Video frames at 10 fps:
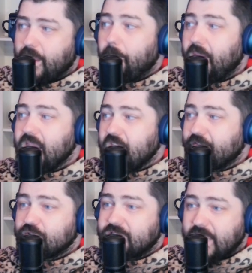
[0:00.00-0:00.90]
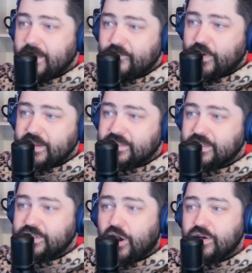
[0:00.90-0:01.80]
many of those same
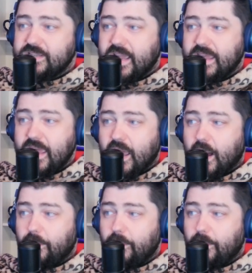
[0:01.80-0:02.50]
voices are taking up